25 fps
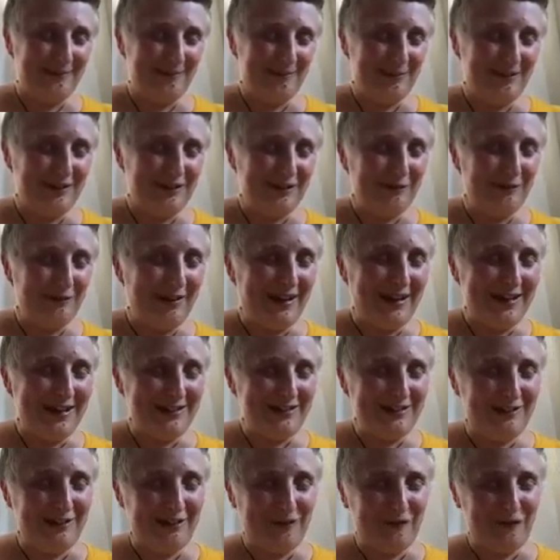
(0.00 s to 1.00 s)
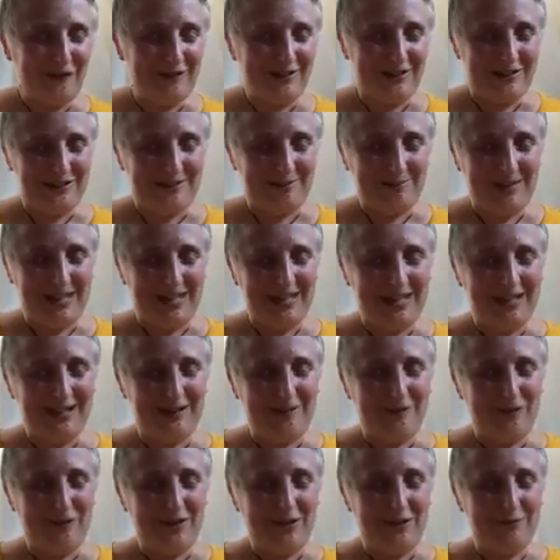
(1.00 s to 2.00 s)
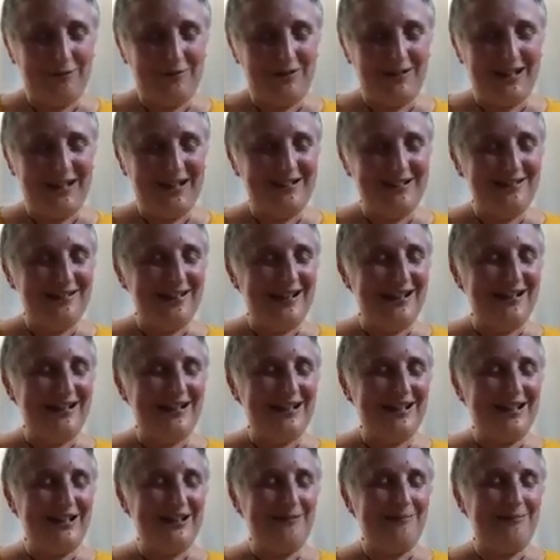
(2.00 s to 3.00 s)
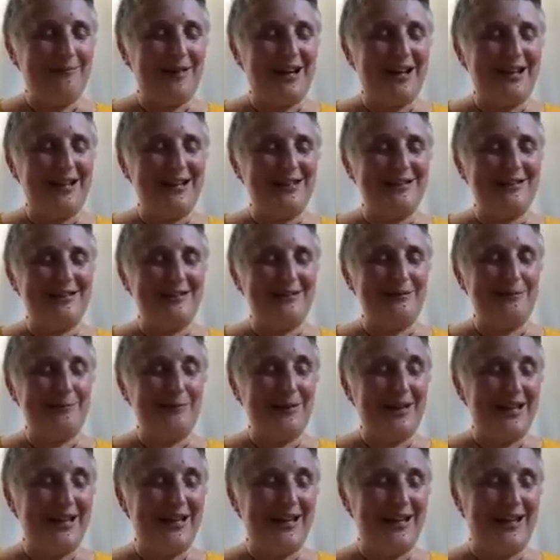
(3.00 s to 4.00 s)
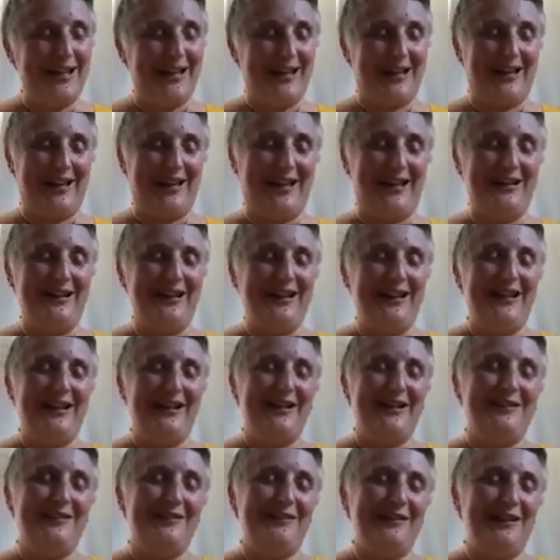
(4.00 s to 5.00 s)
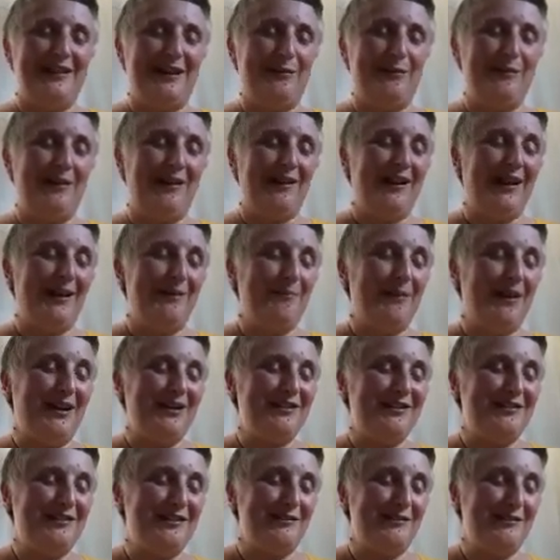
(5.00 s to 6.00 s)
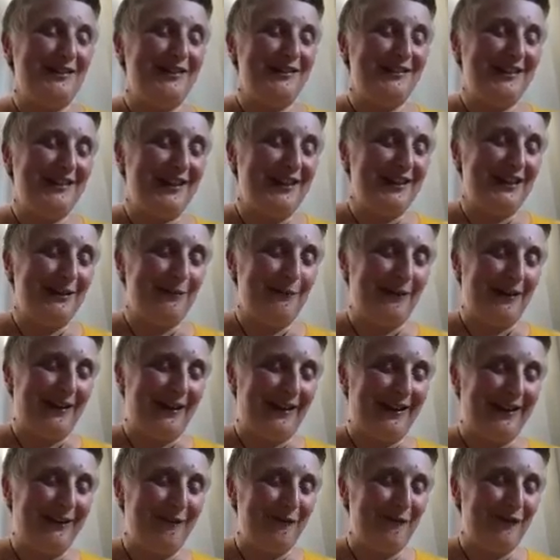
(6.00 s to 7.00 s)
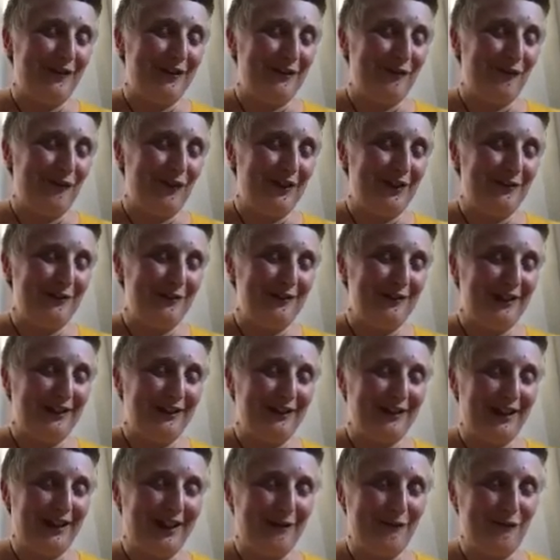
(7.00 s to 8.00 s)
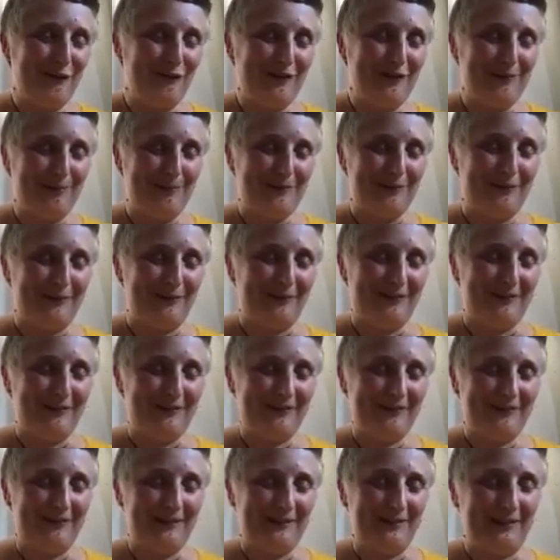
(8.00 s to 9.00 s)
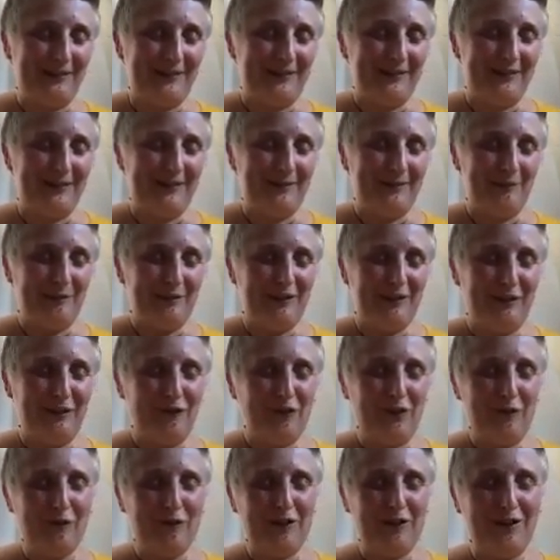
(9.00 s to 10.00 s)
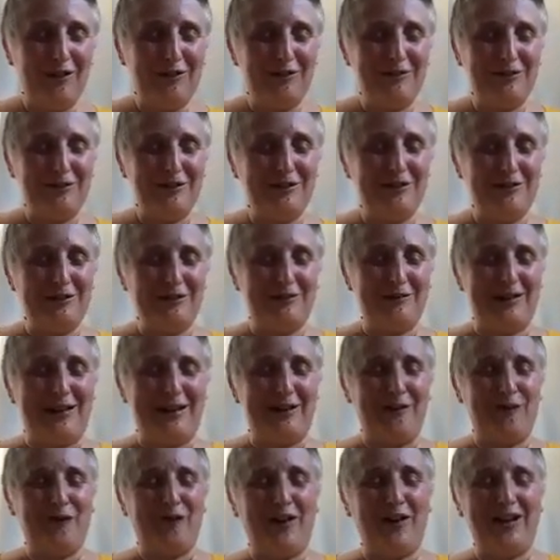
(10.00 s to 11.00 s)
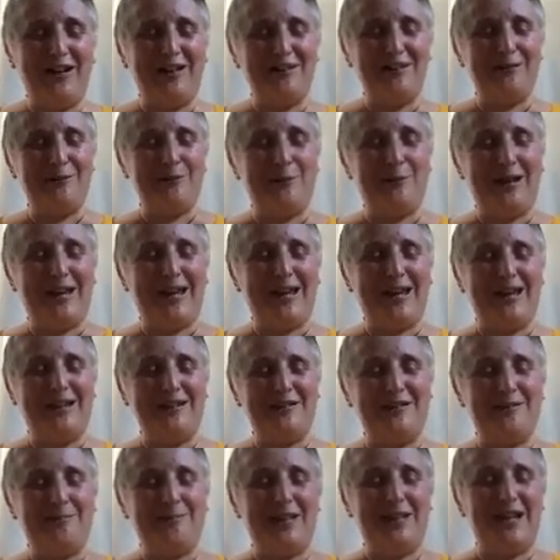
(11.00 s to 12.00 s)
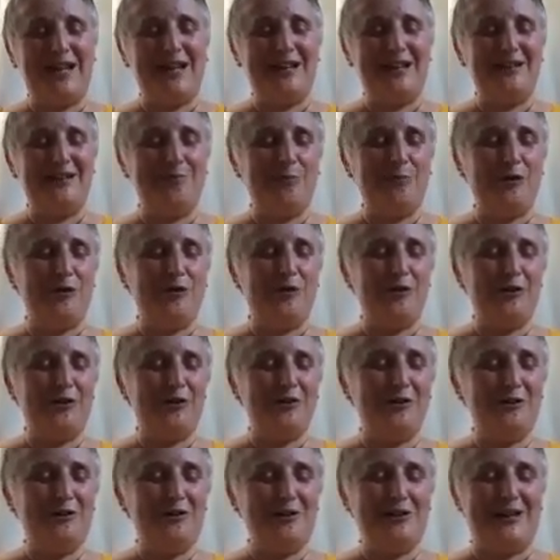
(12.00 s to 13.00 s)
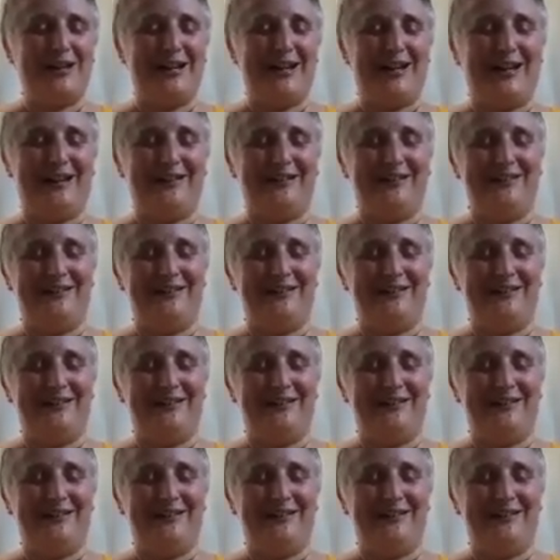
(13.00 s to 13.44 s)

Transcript: But quite often, many of you will get that little mind in the way again and say, well, I must do it anyway if it feels uncomfortable. But if you've got to do it, find a way to make it more cushy.